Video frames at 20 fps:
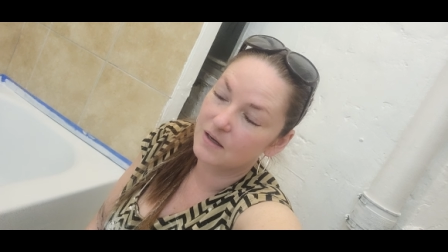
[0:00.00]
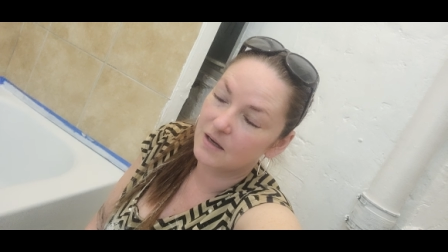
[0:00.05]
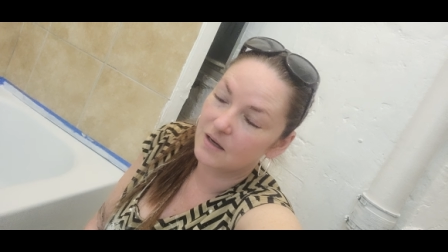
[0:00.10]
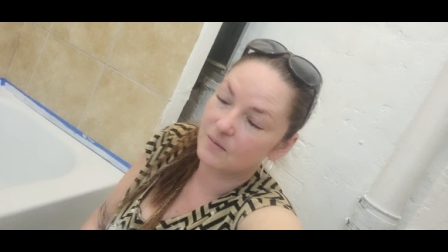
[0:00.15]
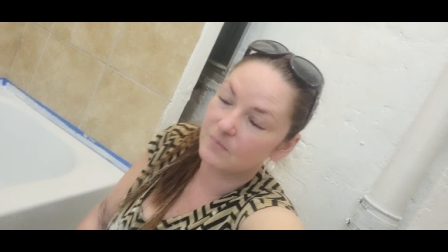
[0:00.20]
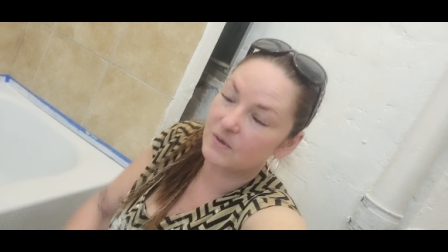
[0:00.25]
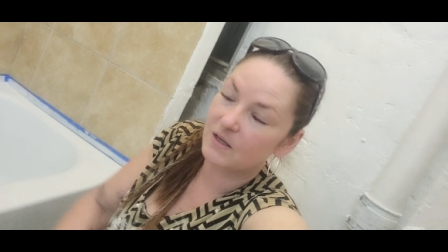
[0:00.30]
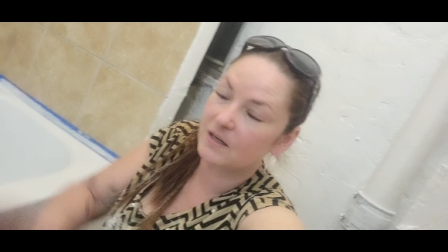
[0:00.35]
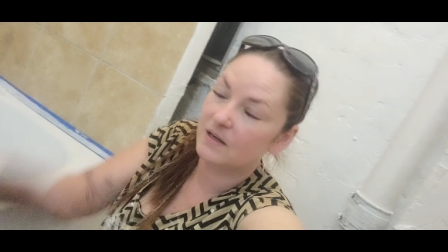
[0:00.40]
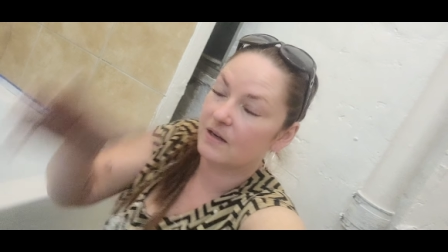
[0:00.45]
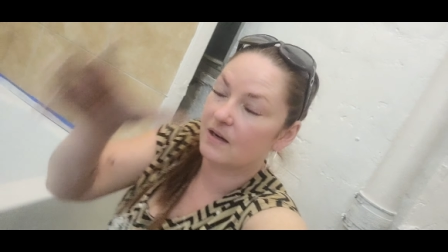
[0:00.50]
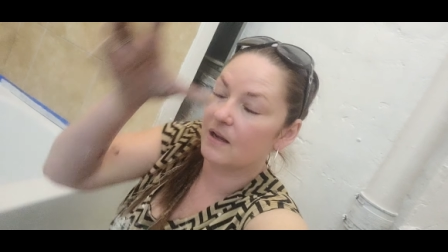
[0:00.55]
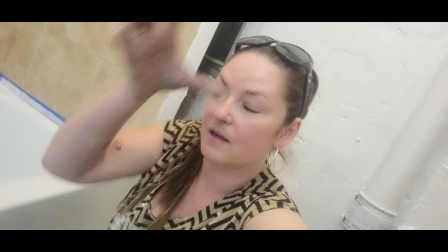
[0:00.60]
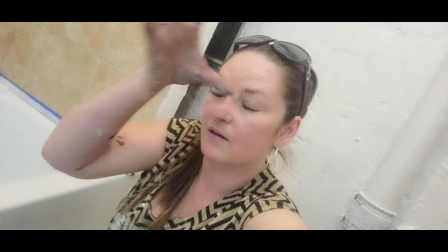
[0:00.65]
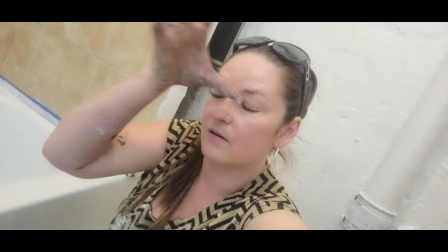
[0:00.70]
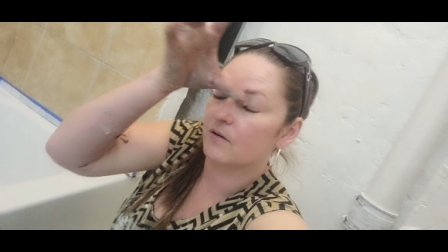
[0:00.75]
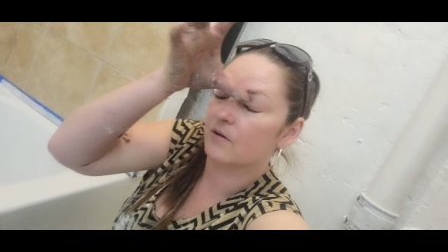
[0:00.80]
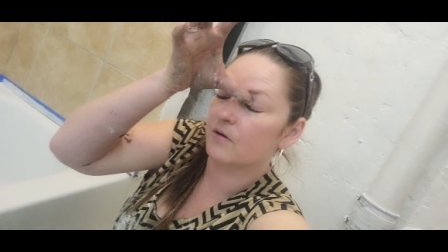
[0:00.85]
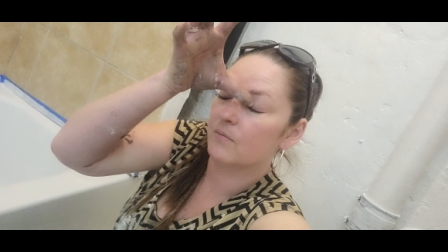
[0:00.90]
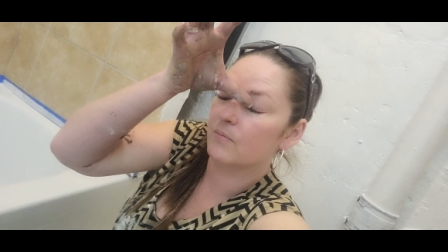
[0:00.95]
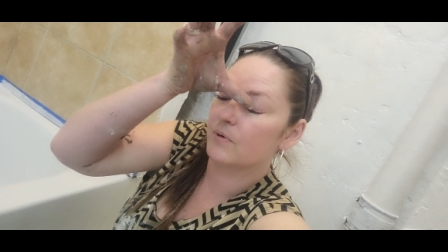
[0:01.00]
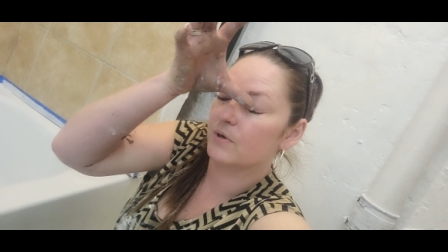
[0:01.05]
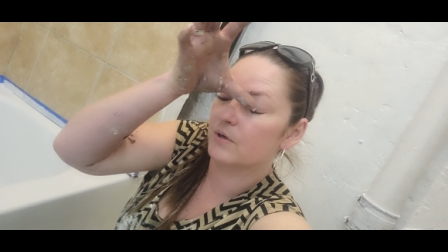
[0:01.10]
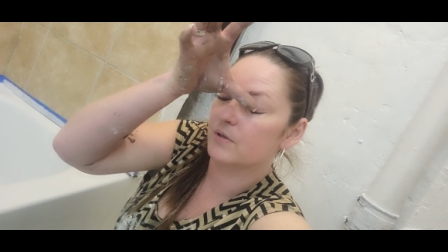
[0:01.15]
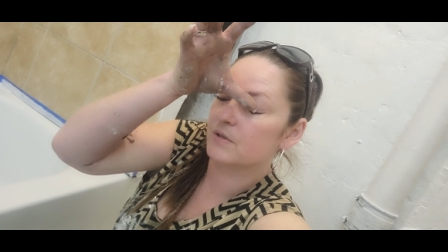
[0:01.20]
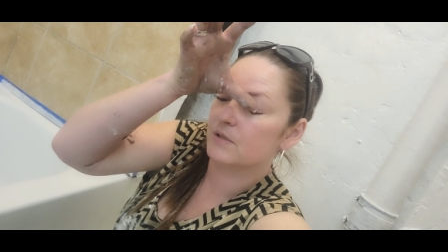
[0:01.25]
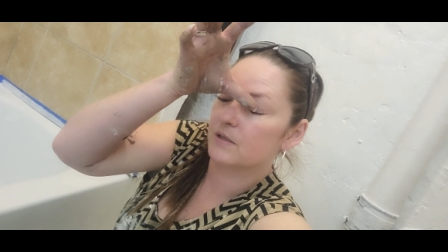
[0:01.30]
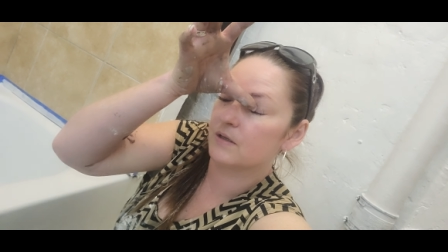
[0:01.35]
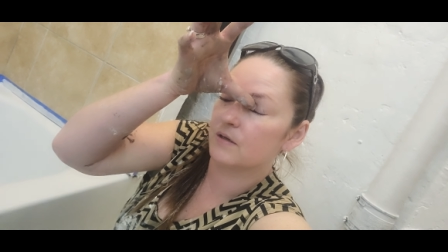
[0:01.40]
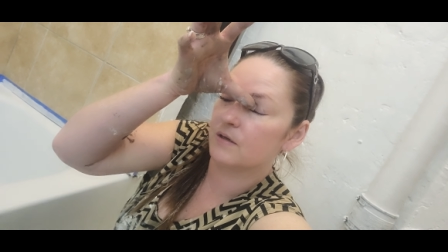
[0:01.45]
I'm not an editor
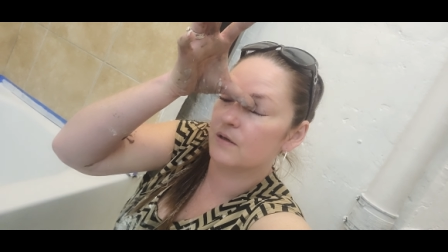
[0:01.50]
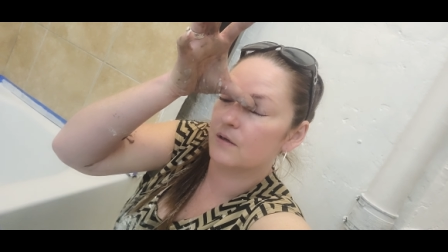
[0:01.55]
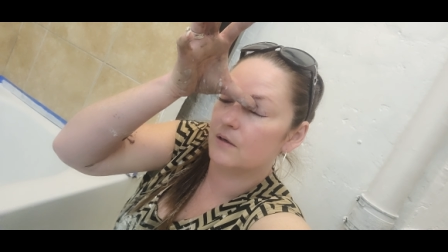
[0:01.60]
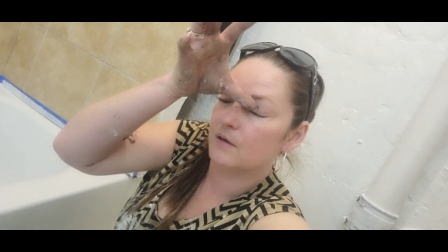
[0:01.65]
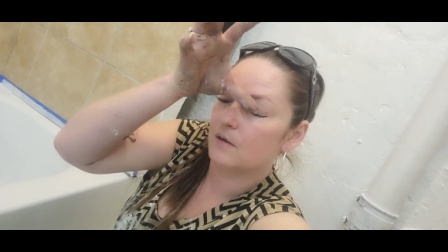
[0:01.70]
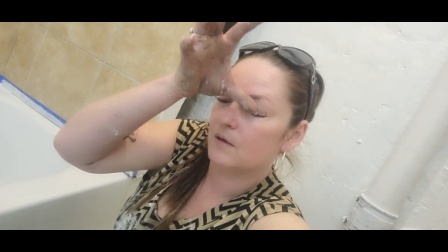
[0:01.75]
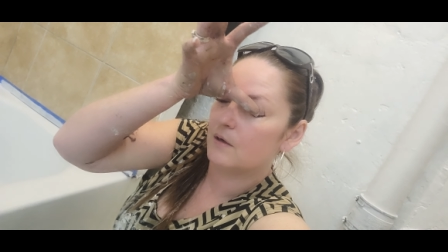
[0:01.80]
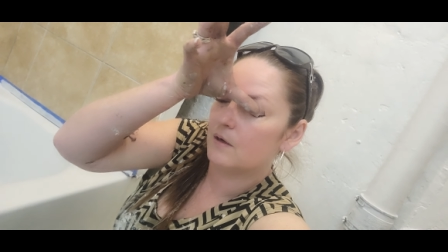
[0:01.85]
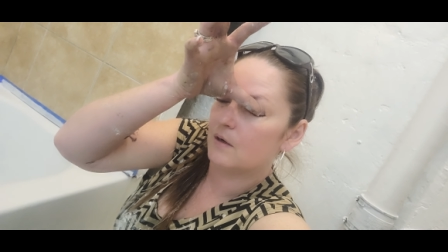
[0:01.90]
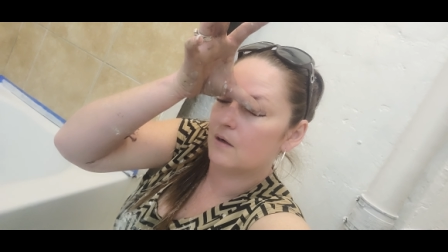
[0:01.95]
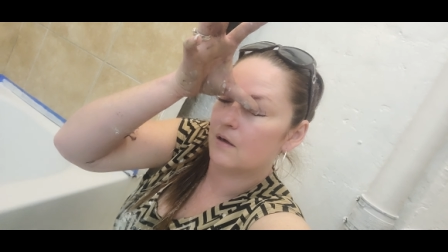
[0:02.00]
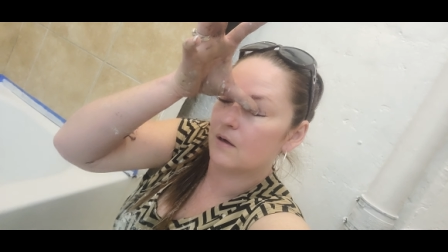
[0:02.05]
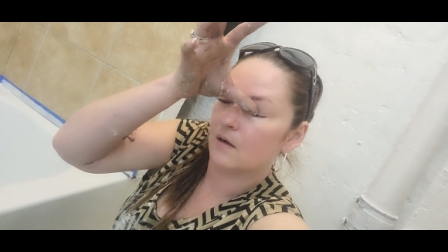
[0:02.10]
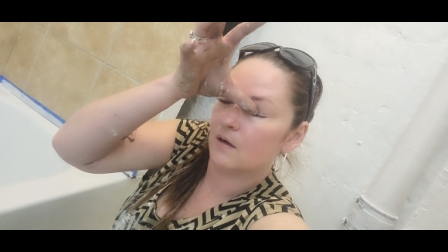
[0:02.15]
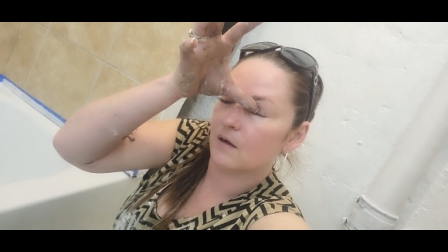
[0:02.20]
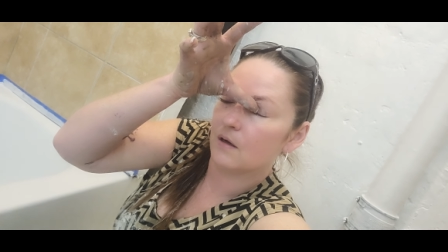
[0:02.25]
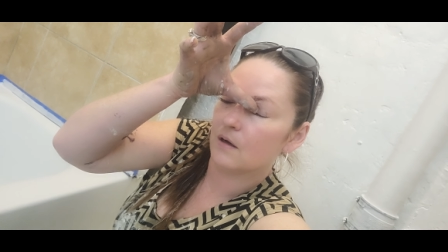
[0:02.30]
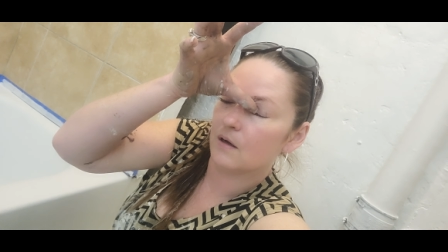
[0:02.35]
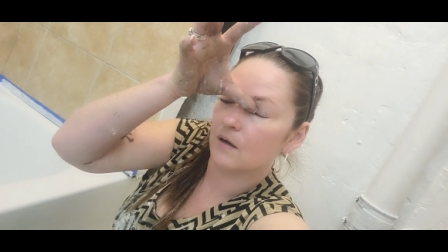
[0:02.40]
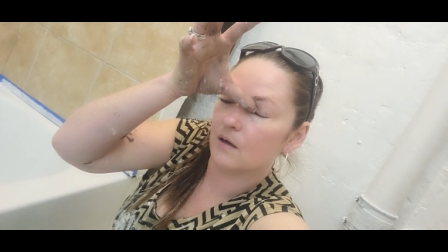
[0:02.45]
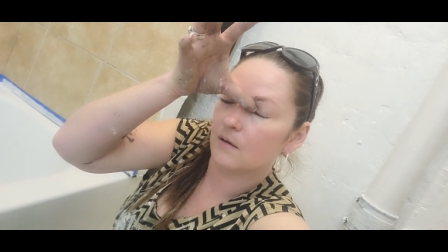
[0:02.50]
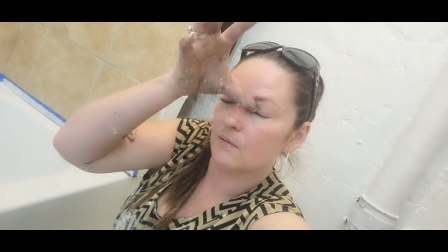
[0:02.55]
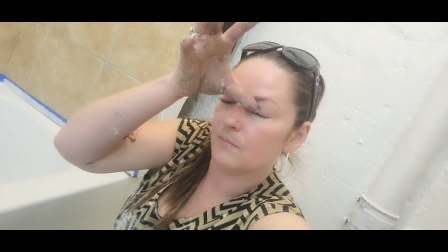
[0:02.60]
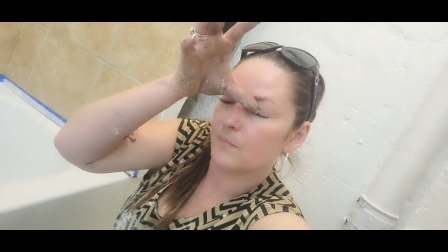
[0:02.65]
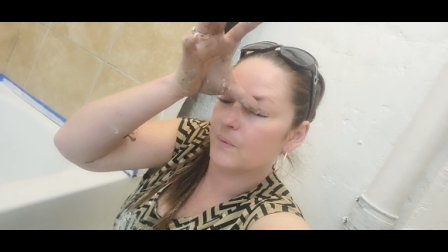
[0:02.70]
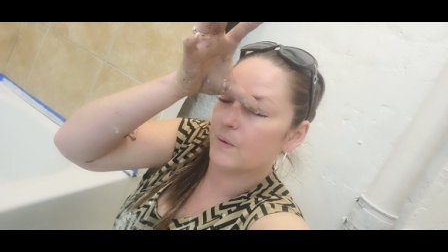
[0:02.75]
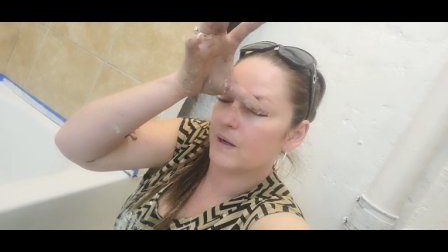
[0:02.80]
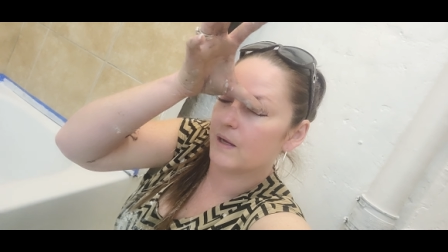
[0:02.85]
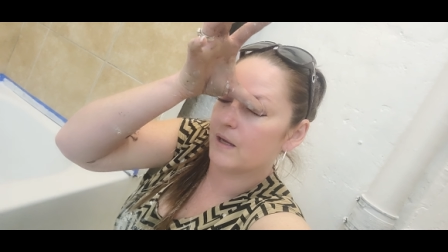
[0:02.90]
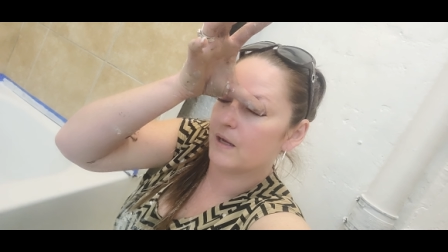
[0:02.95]
person,
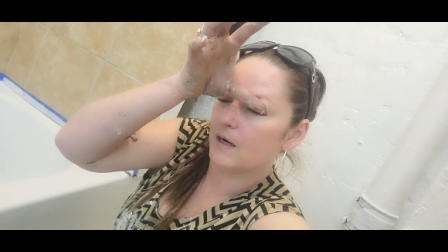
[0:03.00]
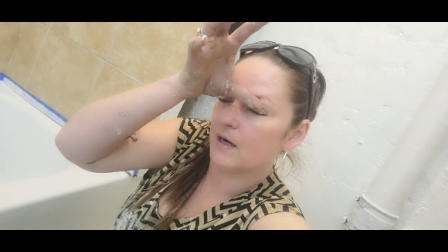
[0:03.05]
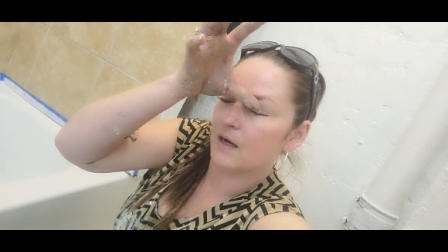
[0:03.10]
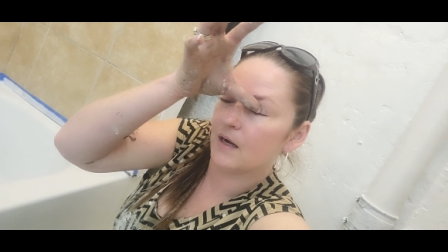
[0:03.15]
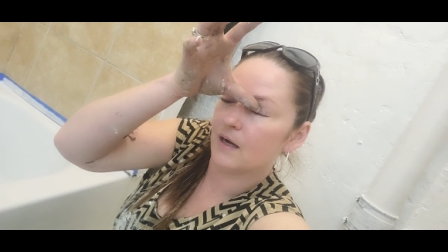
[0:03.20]
but